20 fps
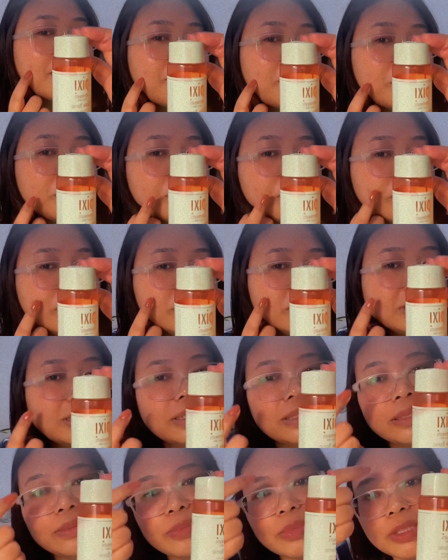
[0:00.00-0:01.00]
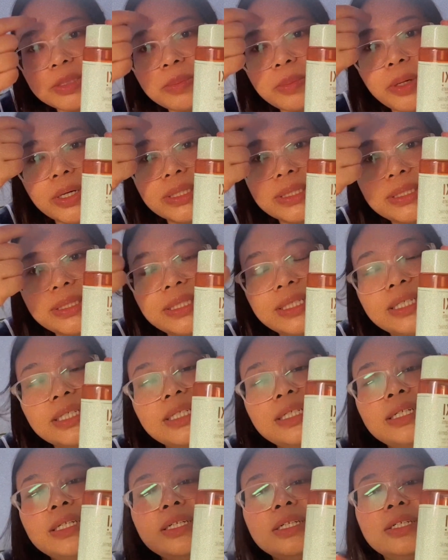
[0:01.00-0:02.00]
pimples and some spots
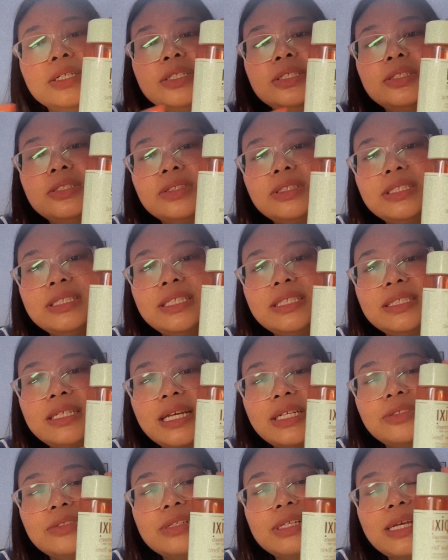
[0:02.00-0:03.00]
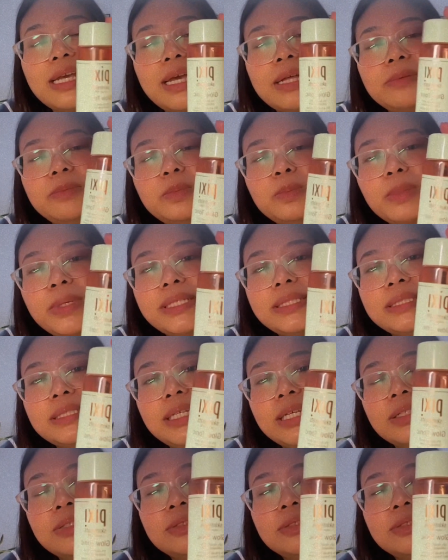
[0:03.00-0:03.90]
here. So this has actually helped my skin.